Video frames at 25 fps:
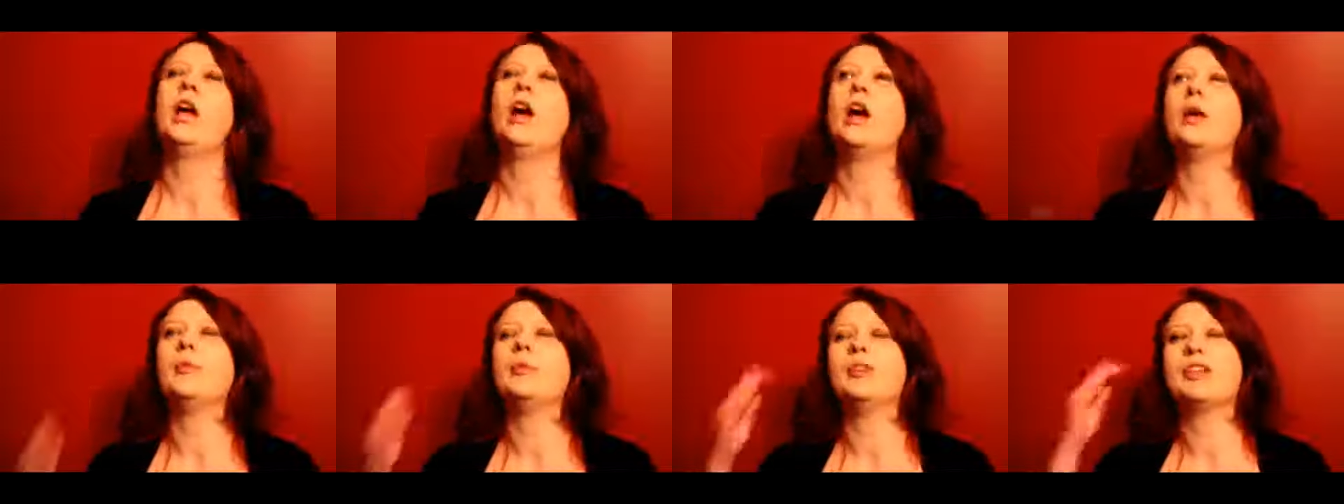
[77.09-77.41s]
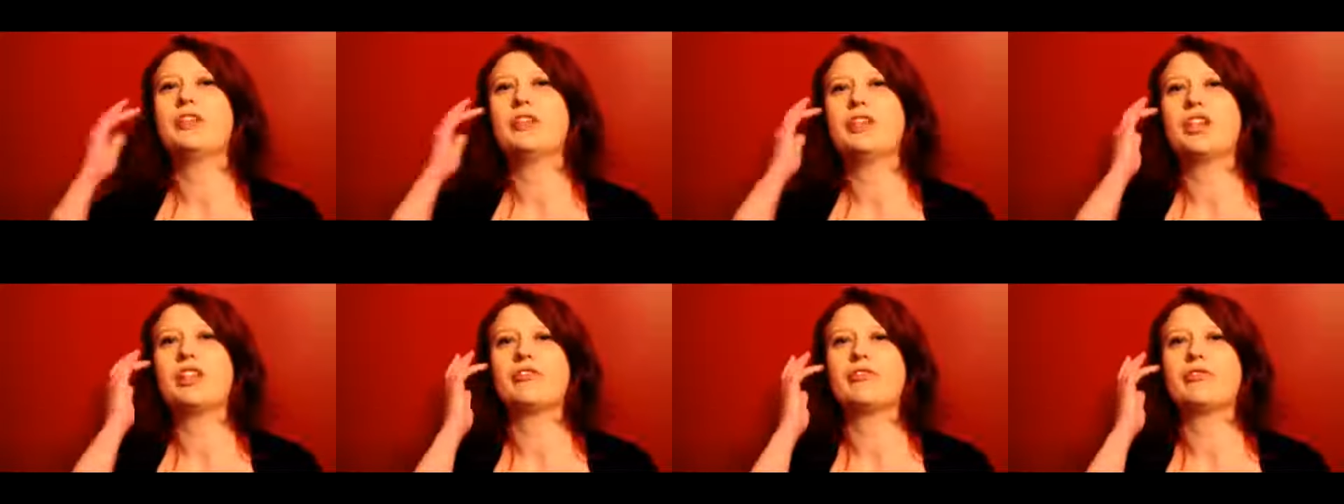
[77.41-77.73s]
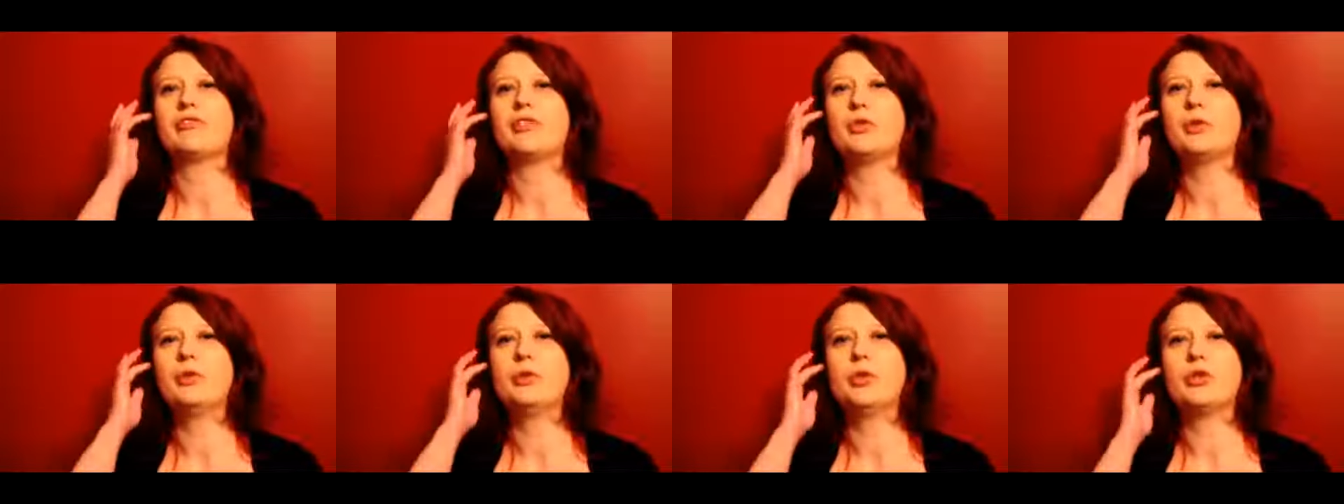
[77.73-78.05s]
He'll
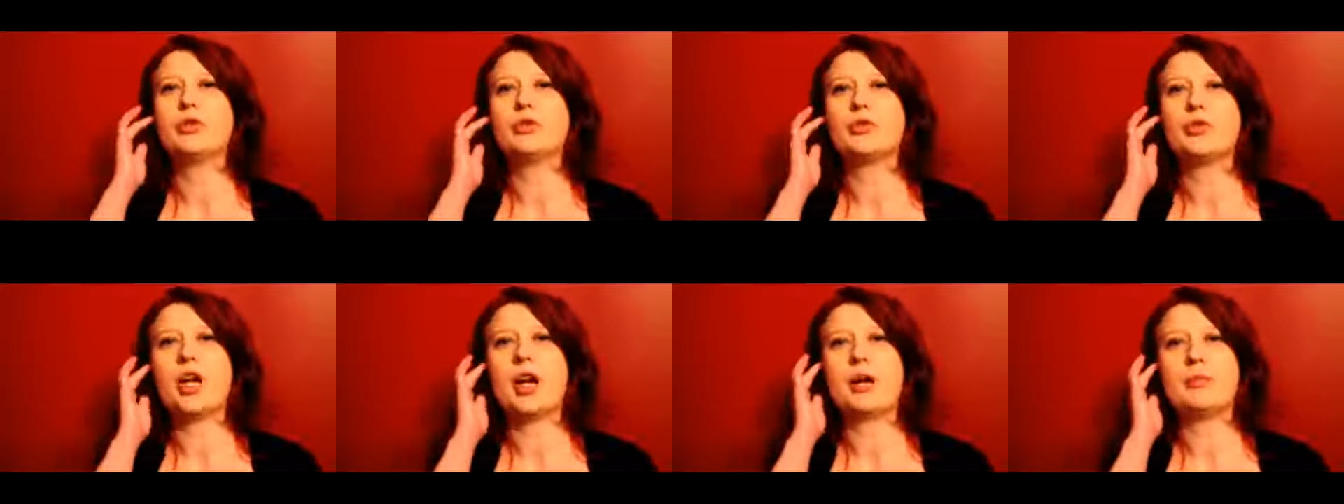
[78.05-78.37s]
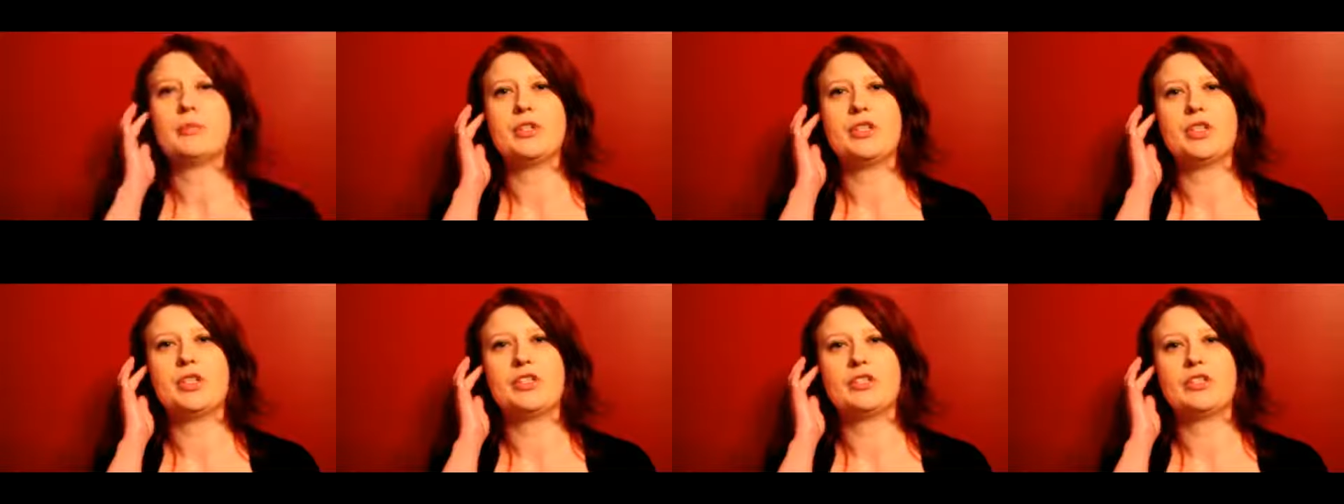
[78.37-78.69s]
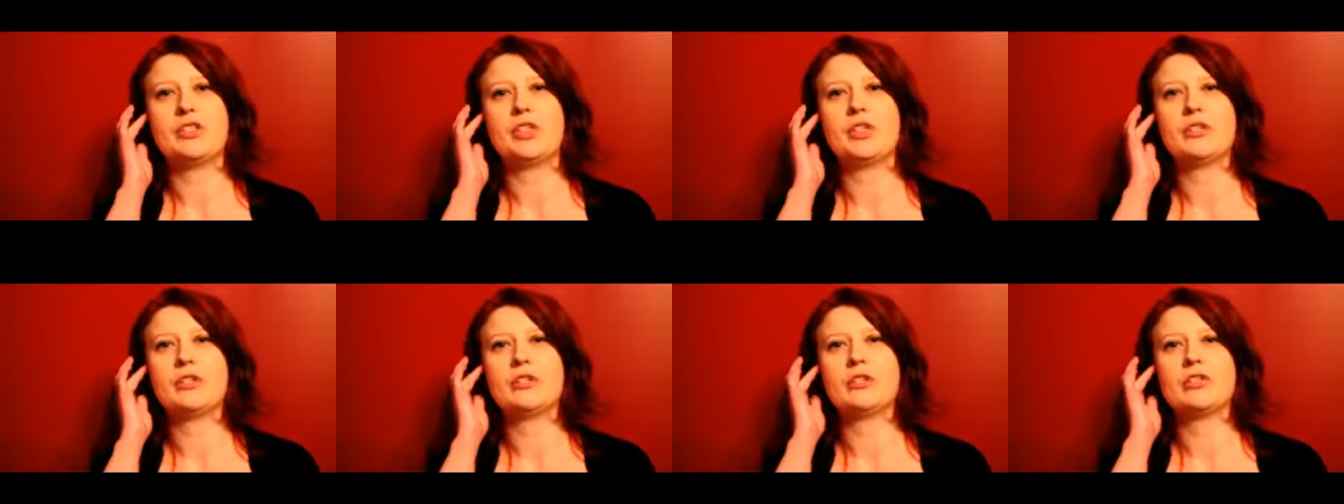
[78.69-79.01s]
get fluid trapped in
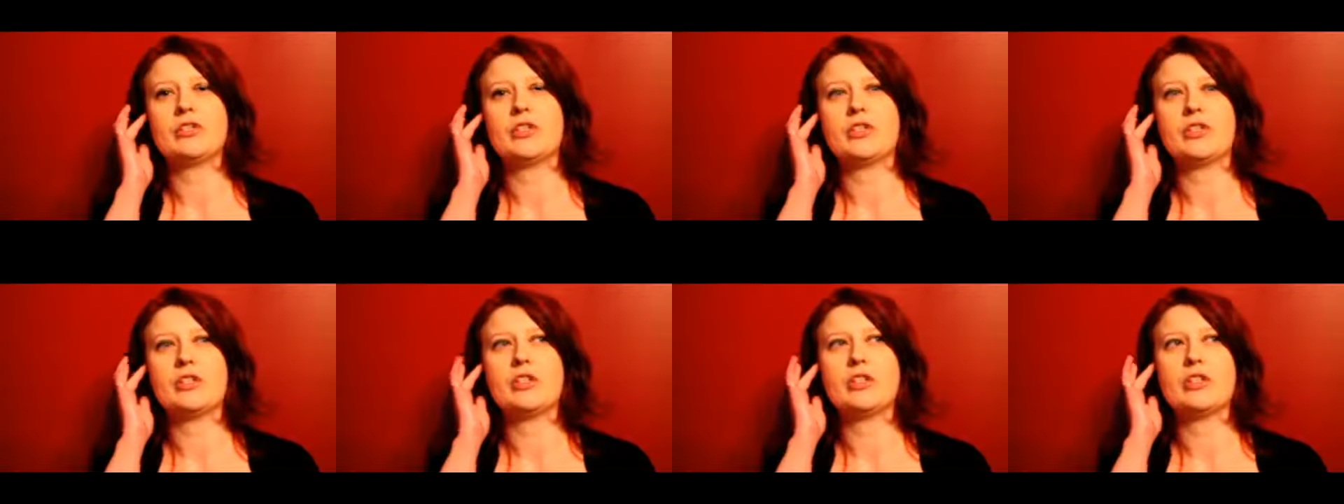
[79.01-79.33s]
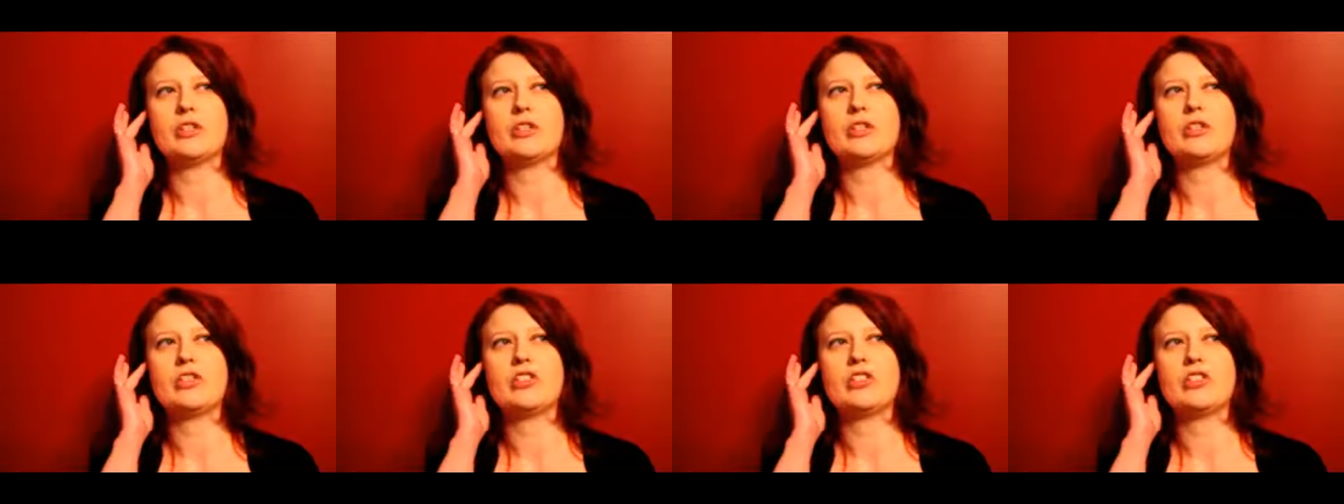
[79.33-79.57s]
his ears that